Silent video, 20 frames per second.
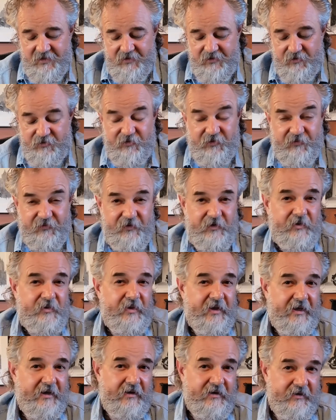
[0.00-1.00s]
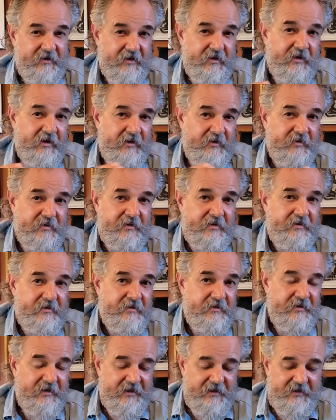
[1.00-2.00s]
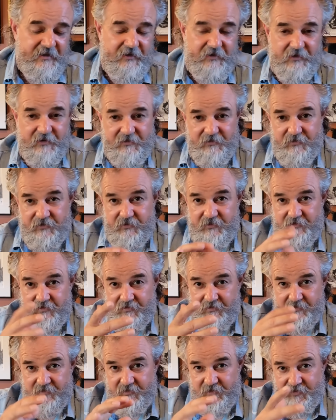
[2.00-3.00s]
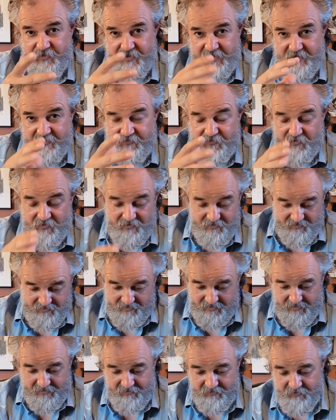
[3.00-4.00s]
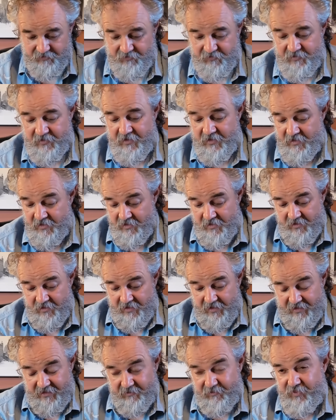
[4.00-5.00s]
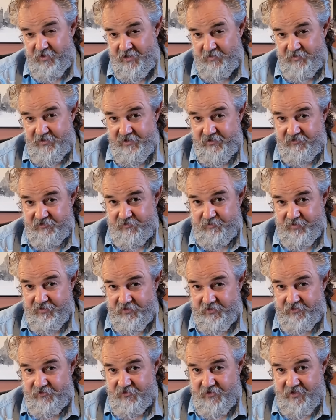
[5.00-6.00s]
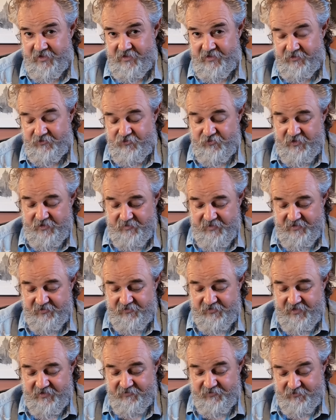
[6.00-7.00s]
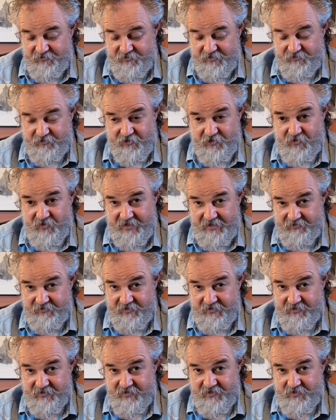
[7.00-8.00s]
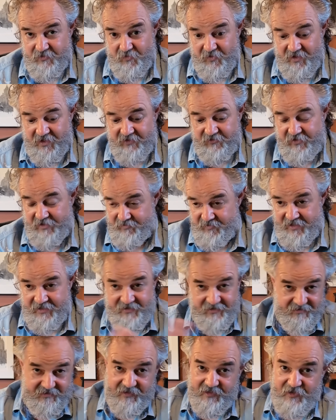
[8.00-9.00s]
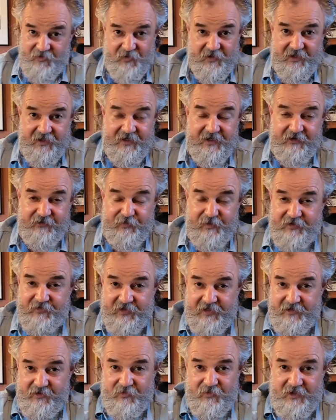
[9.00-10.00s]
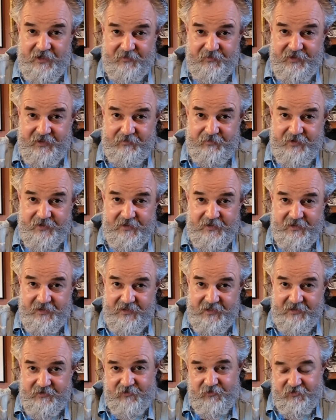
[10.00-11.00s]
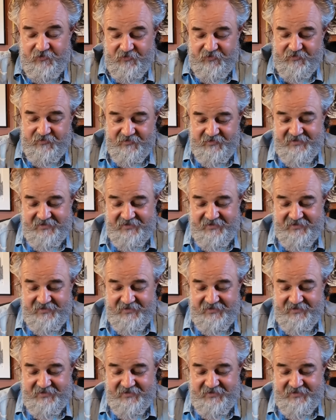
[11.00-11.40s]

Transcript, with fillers: There's a few that are in the lower, like, you know, three to four hundred dollars. And I'm probably going to splurge on it and treat myself. It's such a crazy looking watch. I'm not going to tell you what it is because I don't want to be bidding against you.